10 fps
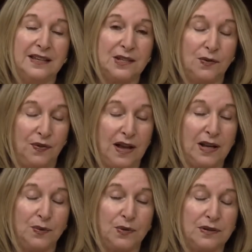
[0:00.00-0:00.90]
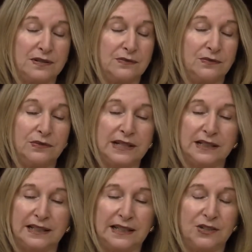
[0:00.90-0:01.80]
So followers
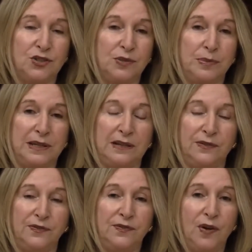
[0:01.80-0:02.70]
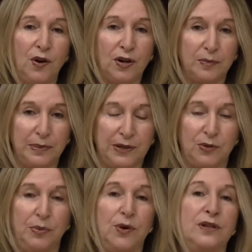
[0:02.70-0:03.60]
really should be a far
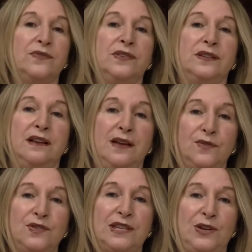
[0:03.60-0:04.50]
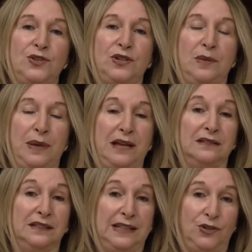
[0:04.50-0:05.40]
bigger part of the conversation
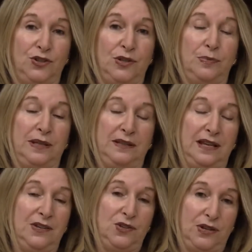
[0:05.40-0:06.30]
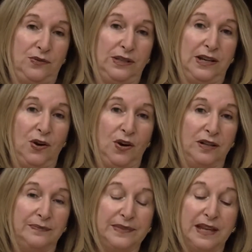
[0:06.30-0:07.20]
about leadership than they generally
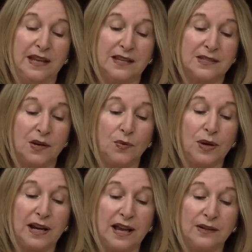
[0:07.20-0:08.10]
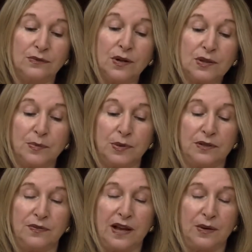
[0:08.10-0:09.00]
are. So when I wrote the
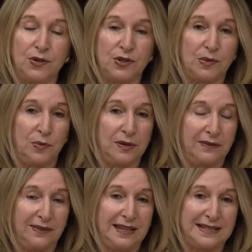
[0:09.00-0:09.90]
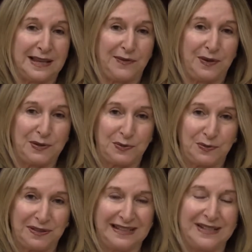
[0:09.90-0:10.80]
book Followership, one of the things I felt a
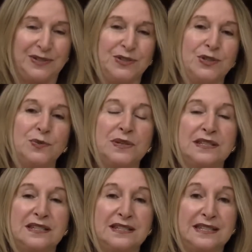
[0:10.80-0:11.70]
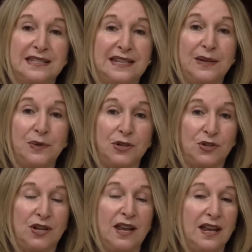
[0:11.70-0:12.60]
real need to do was to
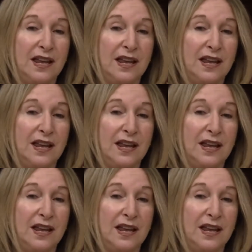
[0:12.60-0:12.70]
distinguish